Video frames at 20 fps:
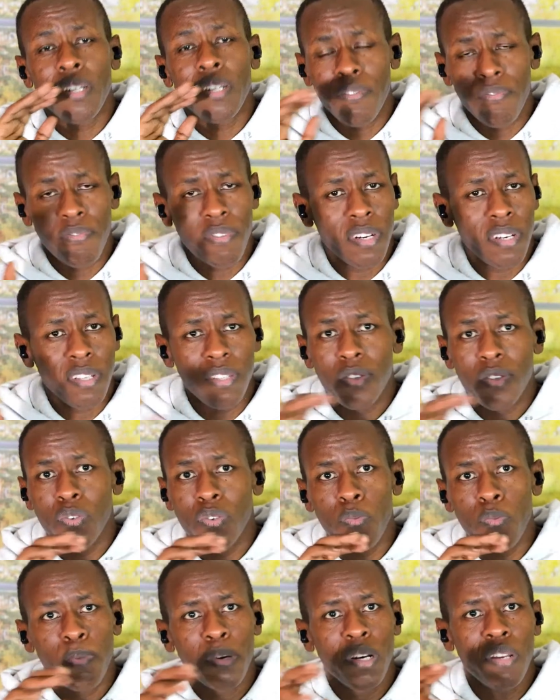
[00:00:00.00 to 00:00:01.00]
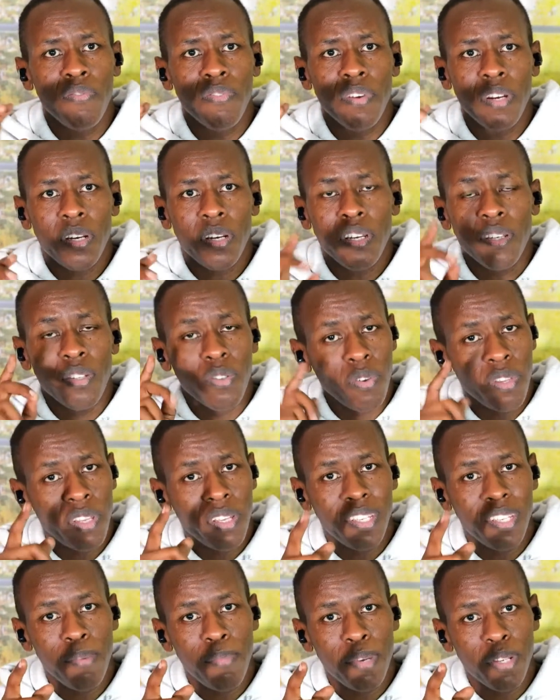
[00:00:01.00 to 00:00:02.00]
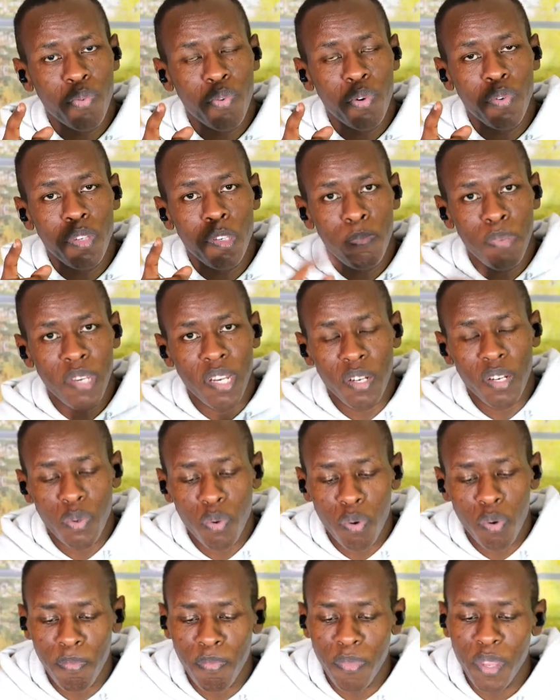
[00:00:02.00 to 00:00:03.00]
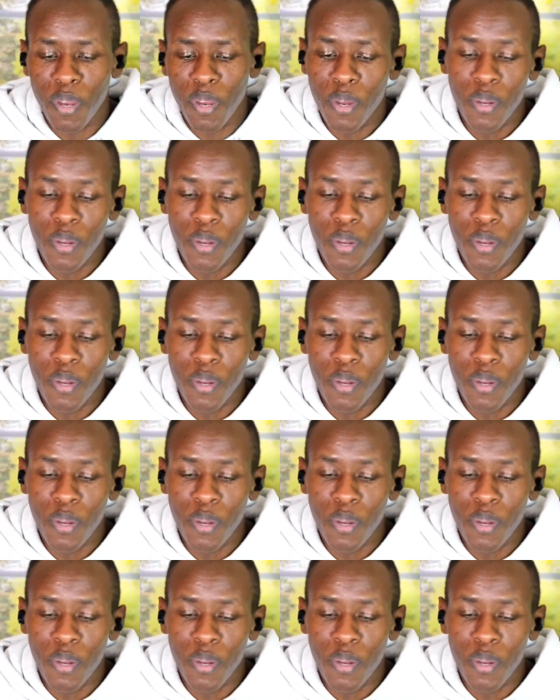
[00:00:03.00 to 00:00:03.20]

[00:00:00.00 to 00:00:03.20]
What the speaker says: different. It's super different. It's not the same as what we speak at home.